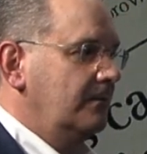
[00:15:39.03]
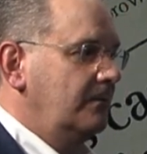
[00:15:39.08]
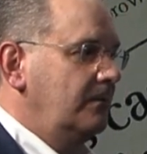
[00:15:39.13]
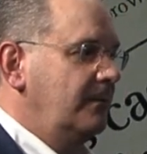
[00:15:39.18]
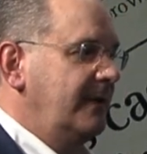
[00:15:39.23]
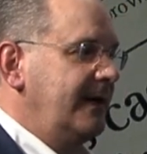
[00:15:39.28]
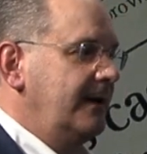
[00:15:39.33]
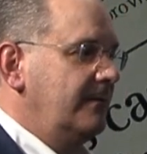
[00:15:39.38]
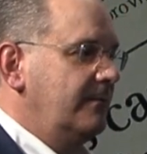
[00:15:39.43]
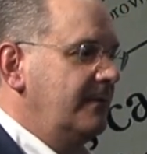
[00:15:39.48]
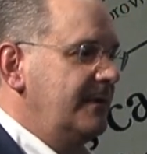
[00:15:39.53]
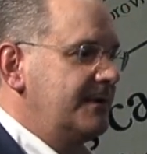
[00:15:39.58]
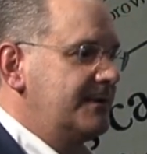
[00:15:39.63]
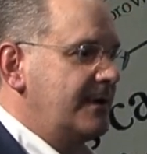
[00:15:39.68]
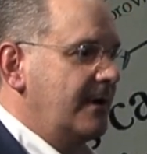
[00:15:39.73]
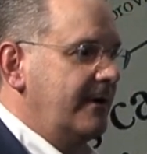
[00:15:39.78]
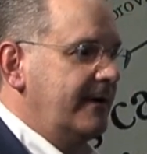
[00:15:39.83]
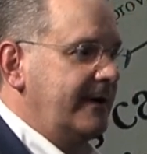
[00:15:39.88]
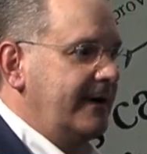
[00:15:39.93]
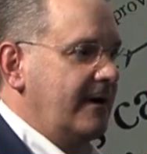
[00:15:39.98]
We
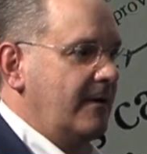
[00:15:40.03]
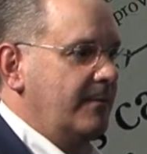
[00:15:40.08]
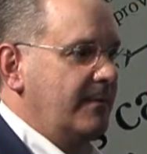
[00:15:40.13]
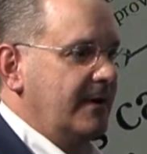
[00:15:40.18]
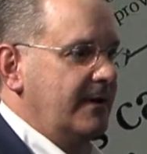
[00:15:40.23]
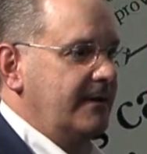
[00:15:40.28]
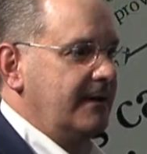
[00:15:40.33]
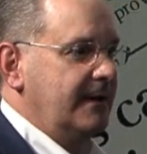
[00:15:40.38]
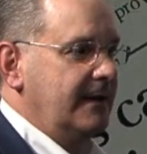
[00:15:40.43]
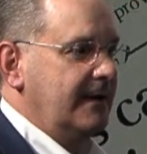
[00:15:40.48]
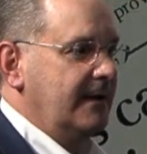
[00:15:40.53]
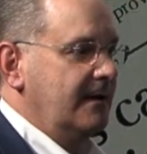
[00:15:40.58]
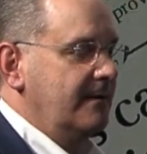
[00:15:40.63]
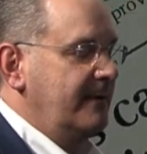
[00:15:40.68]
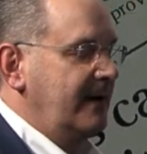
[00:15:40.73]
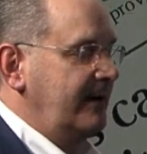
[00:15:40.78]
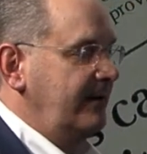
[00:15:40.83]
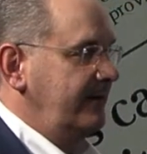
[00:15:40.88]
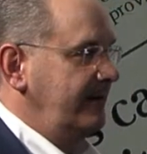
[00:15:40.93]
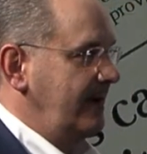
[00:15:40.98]
started out by thinking
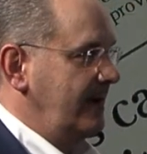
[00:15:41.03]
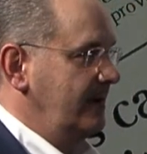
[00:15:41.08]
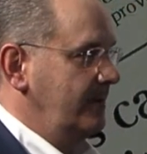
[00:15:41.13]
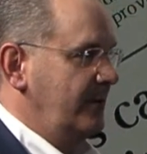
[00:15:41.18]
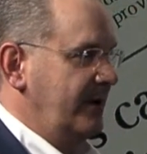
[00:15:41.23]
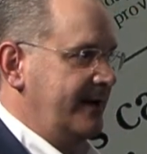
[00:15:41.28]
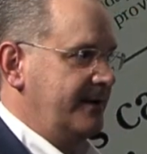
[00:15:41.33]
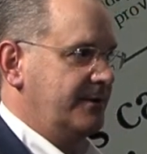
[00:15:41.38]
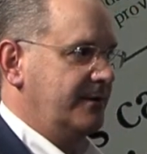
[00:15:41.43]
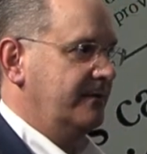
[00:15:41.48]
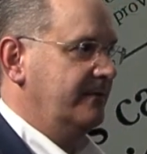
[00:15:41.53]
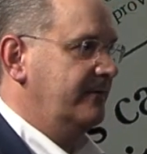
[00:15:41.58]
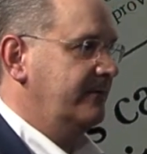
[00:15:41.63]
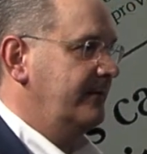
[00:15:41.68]
about a celebration